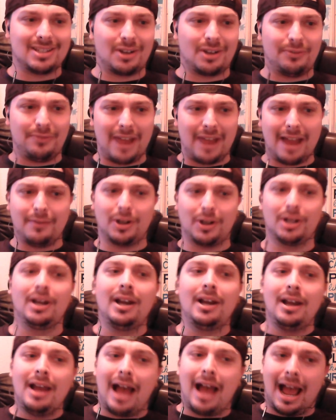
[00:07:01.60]
are favored.
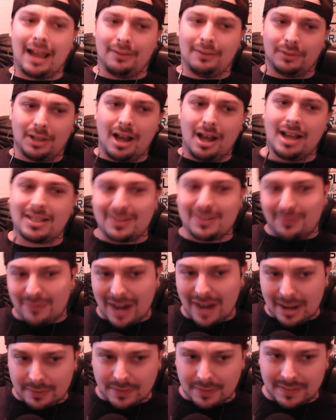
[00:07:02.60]
I have lost
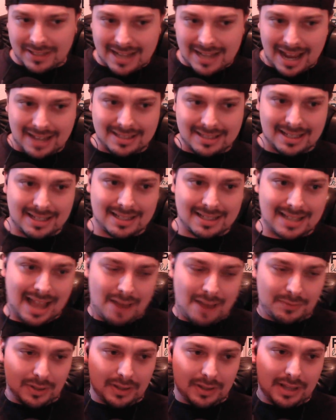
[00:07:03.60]
faith in the Texans
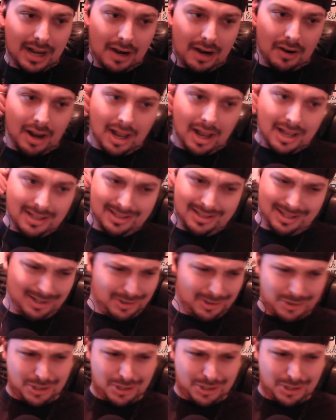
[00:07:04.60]
after their